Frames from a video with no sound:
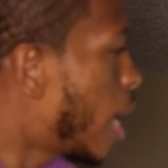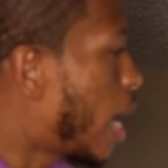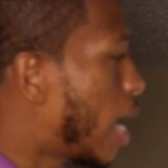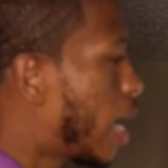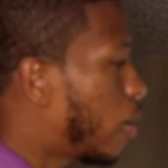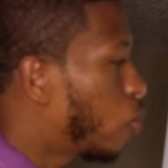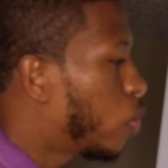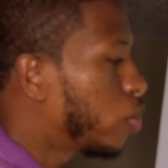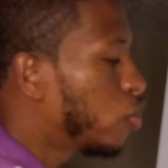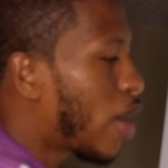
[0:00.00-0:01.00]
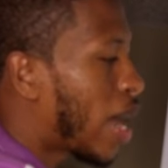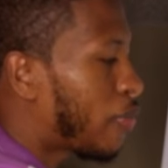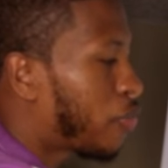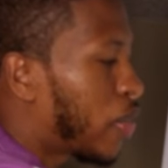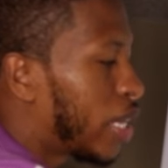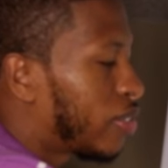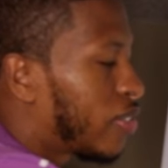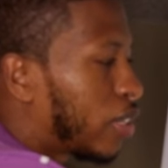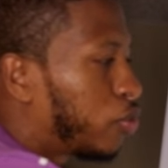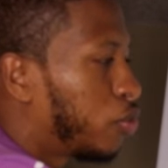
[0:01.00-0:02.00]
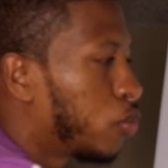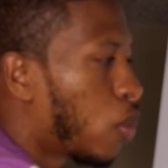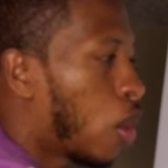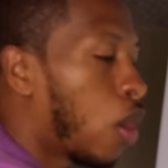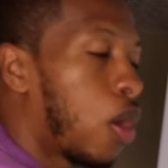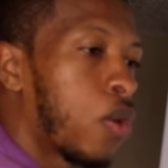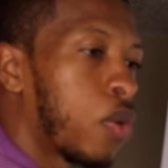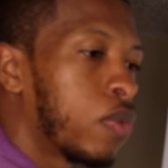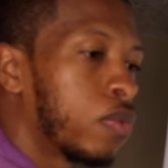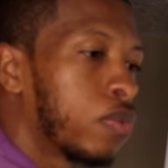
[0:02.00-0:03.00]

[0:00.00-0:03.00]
And when you have things that you owe,